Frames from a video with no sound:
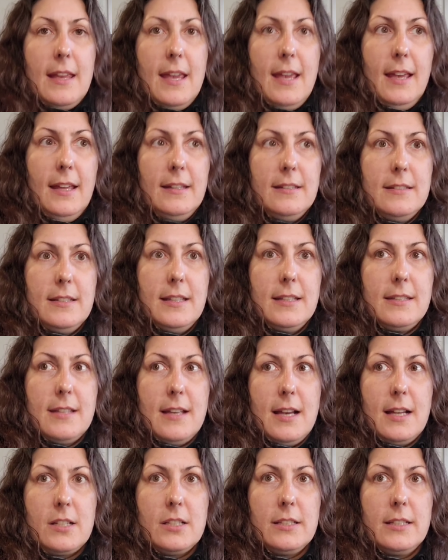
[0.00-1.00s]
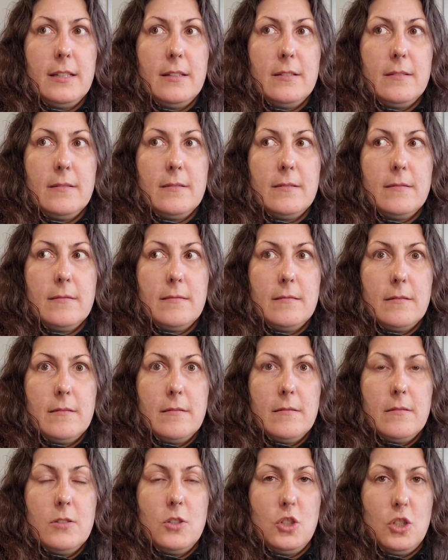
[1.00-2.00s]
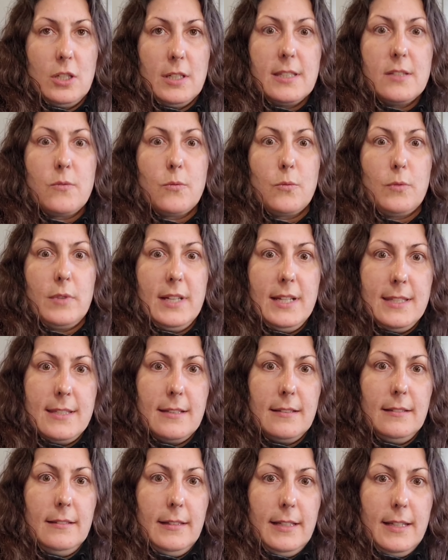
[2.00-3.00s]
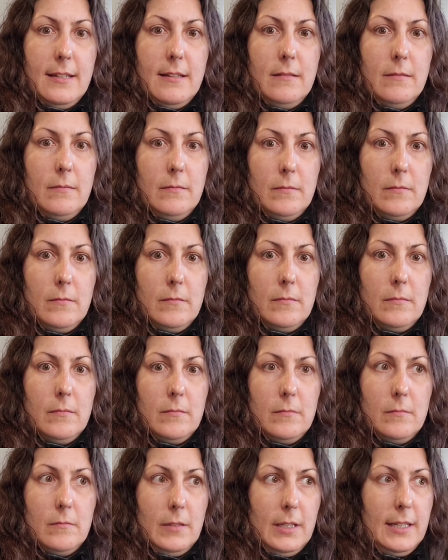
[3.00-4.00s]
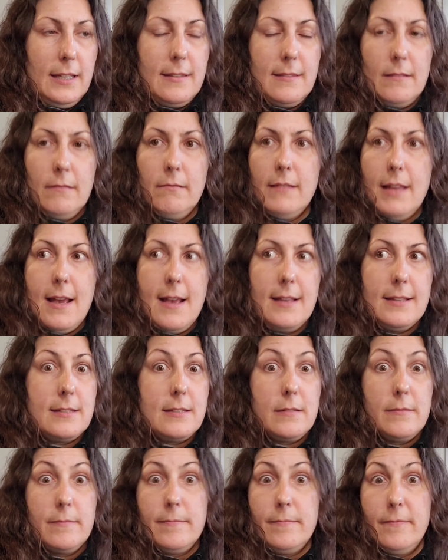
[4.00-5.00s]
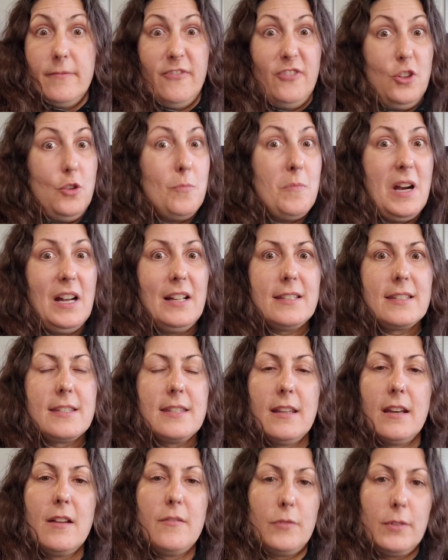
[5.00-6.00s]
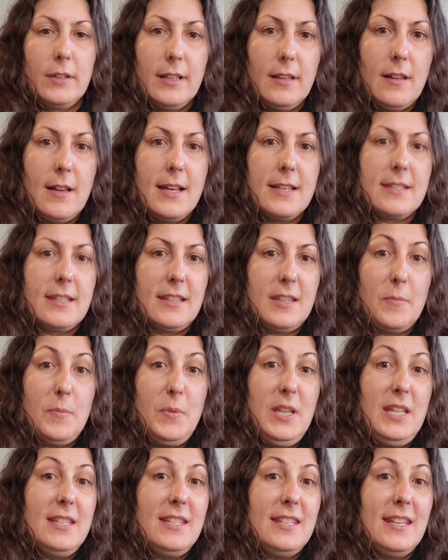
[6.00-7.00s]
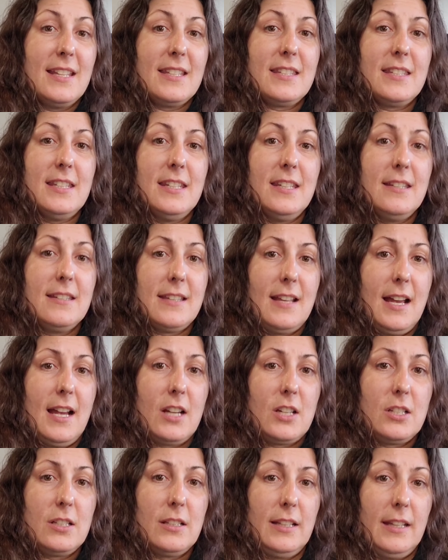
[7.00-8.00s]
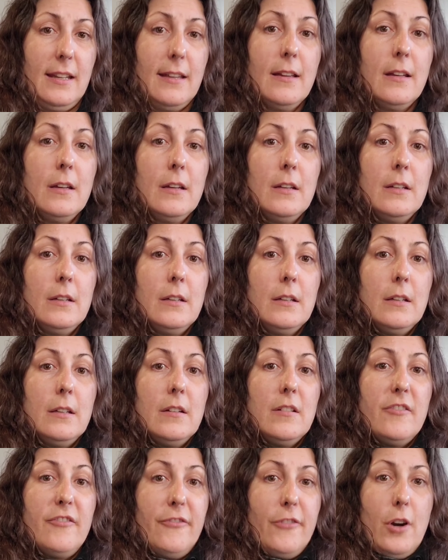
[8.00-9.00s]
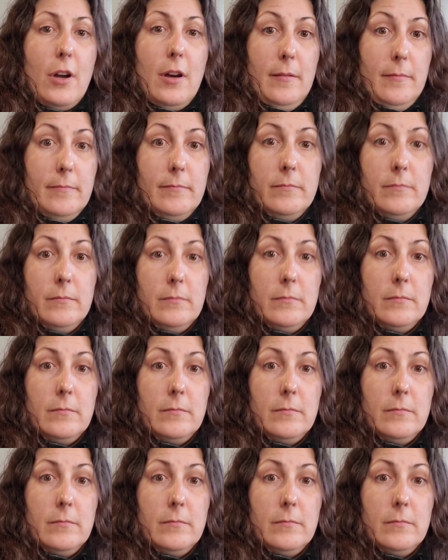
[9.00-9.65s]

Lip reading: And it's actually just recently, like in the last few months, that I've realized that the PTSD is actually from